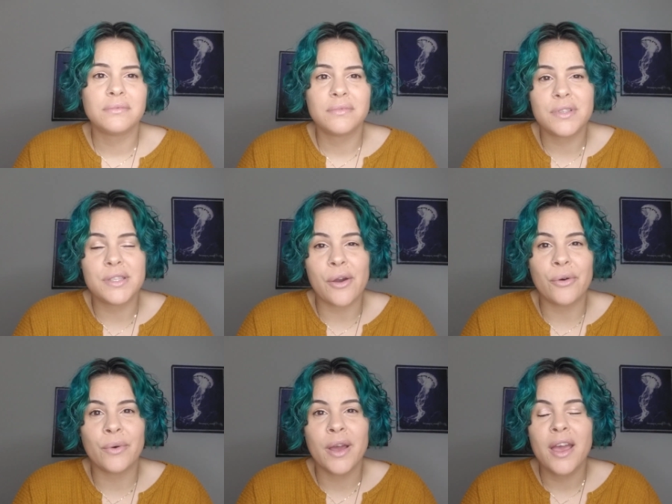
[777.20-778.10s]

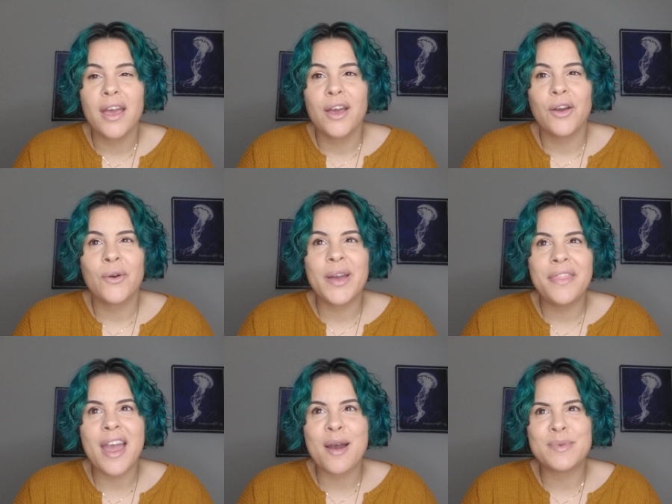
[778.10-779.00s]
So quite
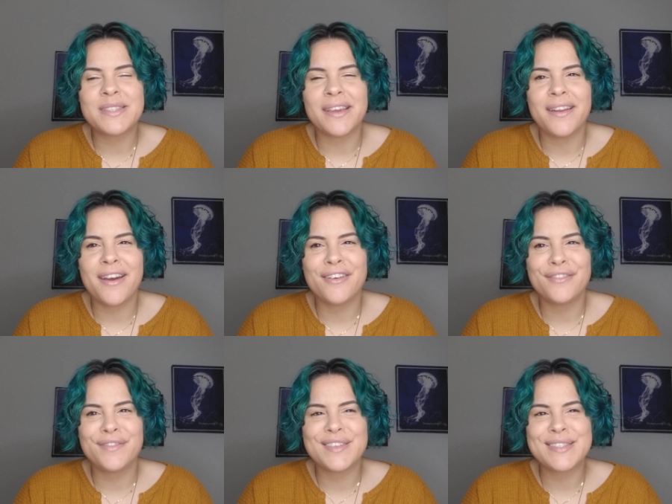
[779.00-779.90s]
the opposite of
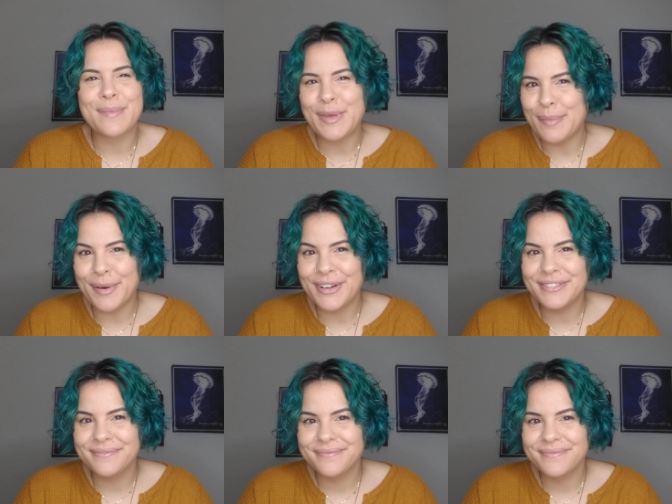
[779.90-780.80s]
some people.
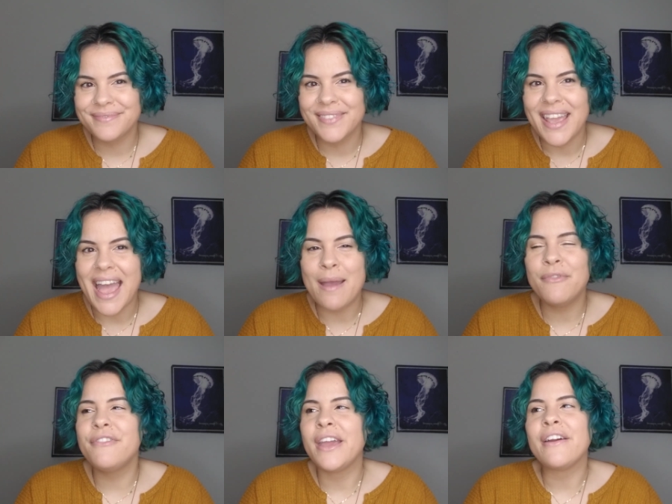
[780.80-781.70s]
I'm
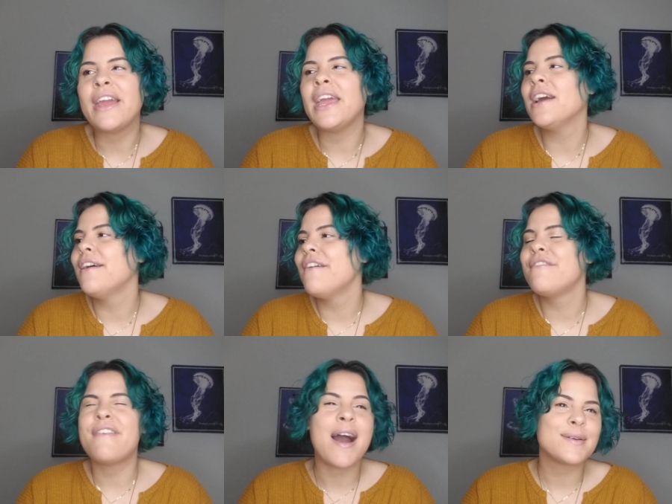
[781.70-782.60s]
a very
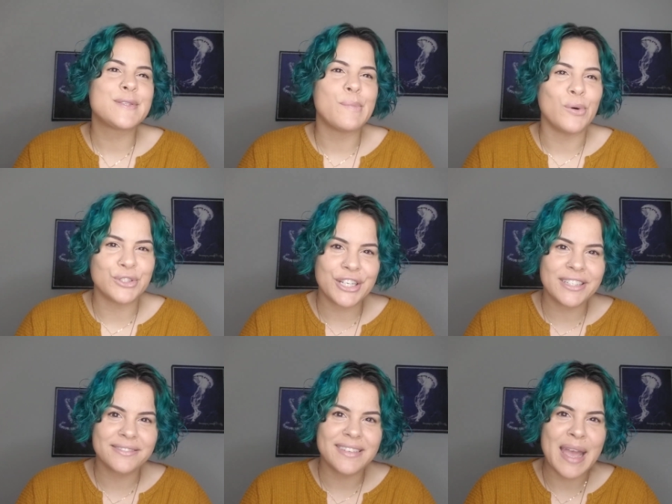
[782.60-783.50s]
fox molder.